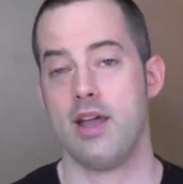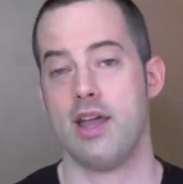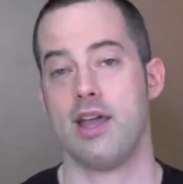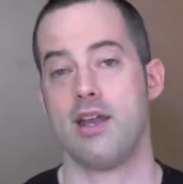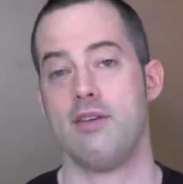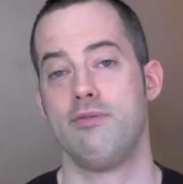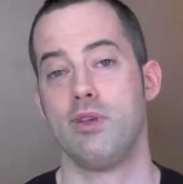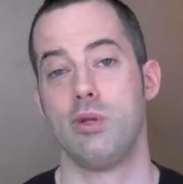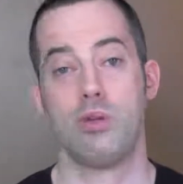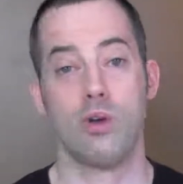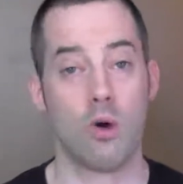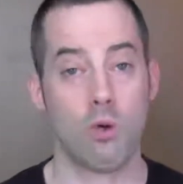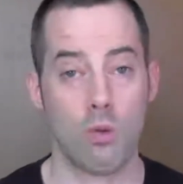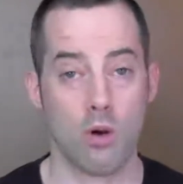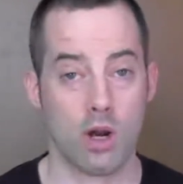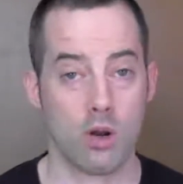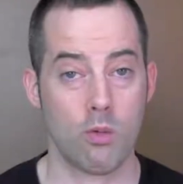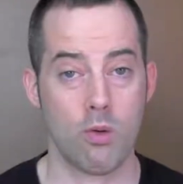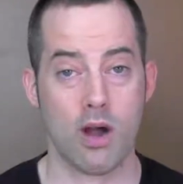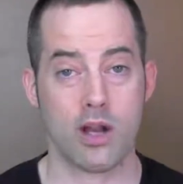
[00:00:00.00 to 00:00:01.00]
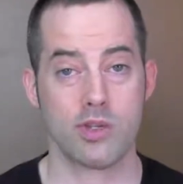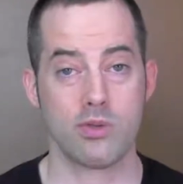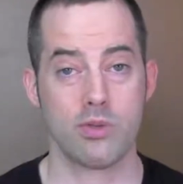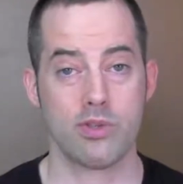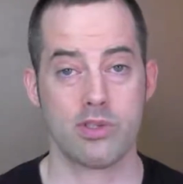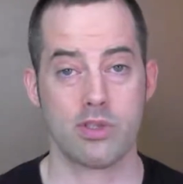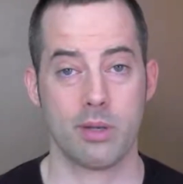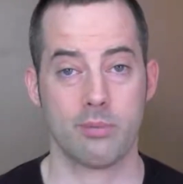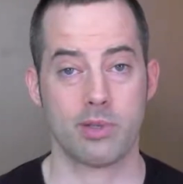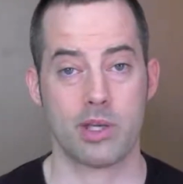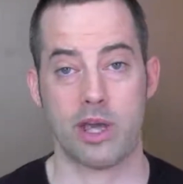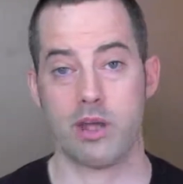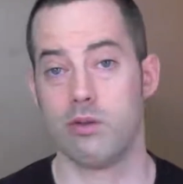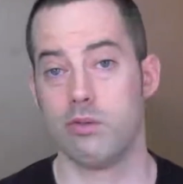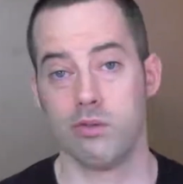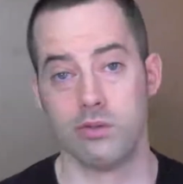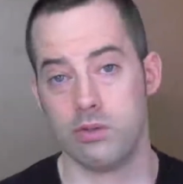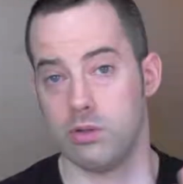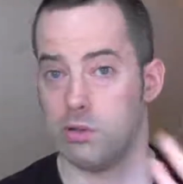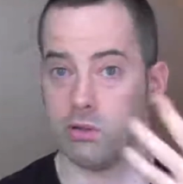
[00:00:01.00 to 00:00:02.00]
And if you don't want to watch with
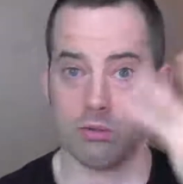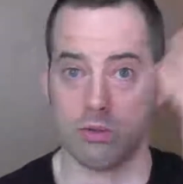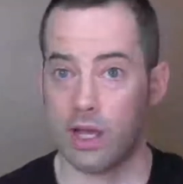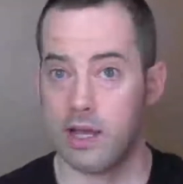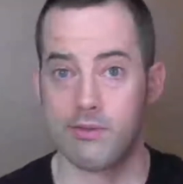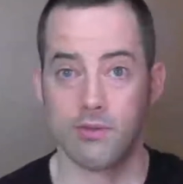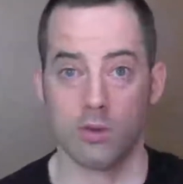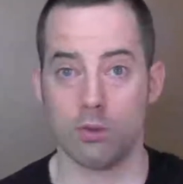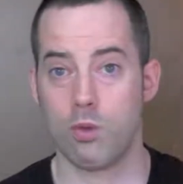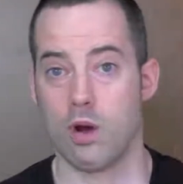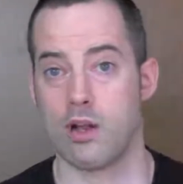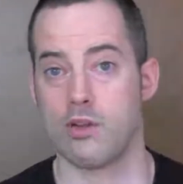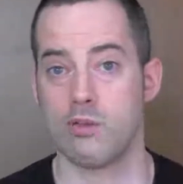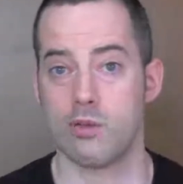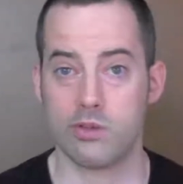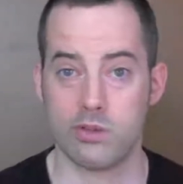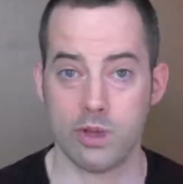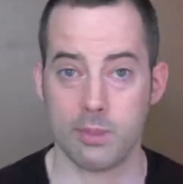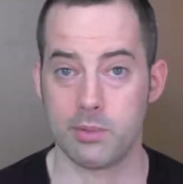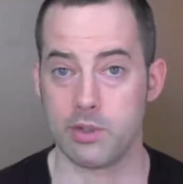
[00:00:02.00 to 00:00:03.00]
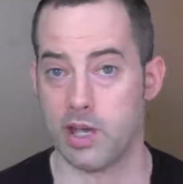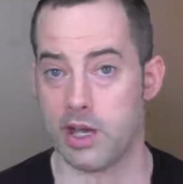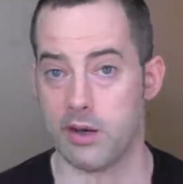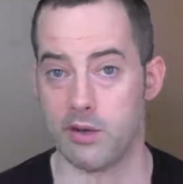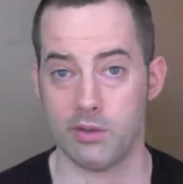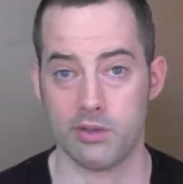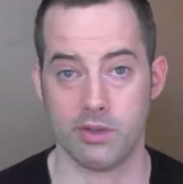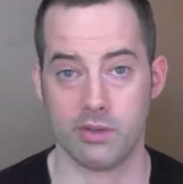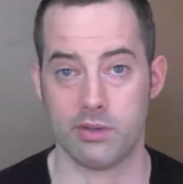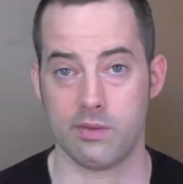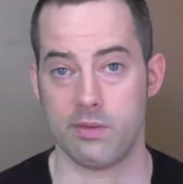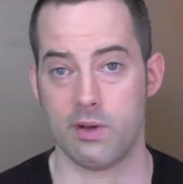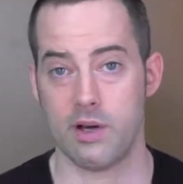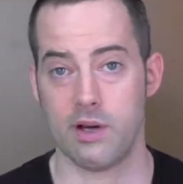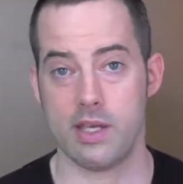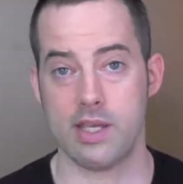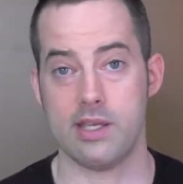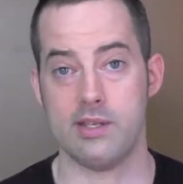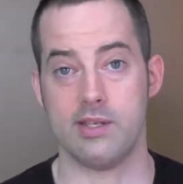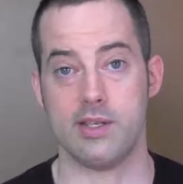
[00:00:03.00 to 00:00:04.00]
subtitles, you don't have to watch with subtitles. It's
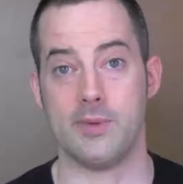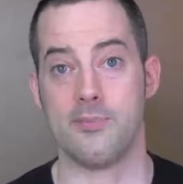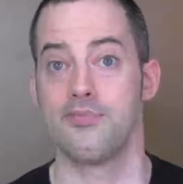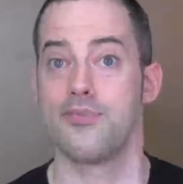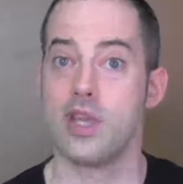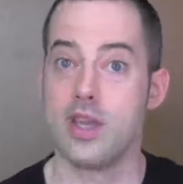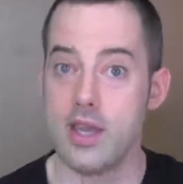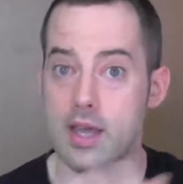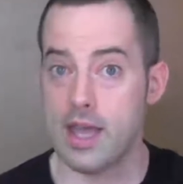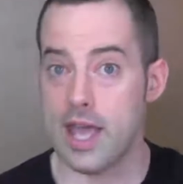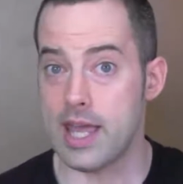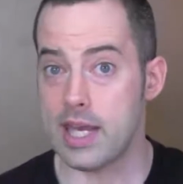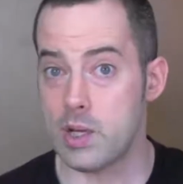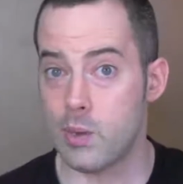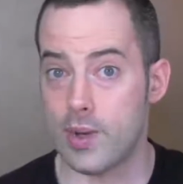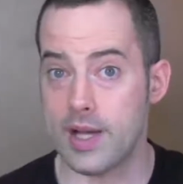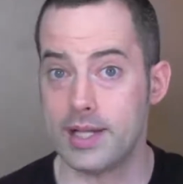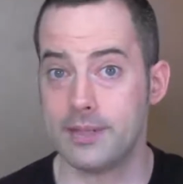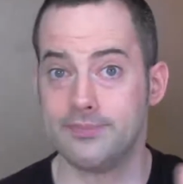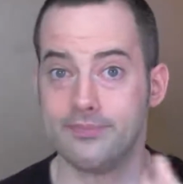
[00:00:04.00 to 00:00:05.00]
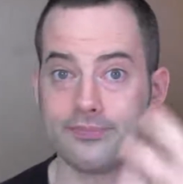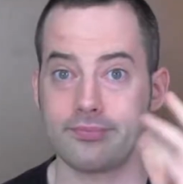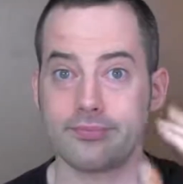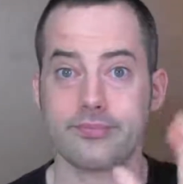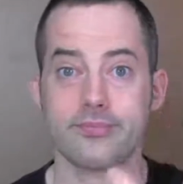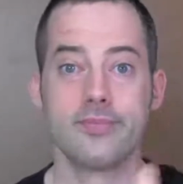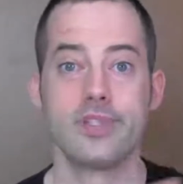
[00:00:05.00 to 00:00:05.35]
very easy. Anyway,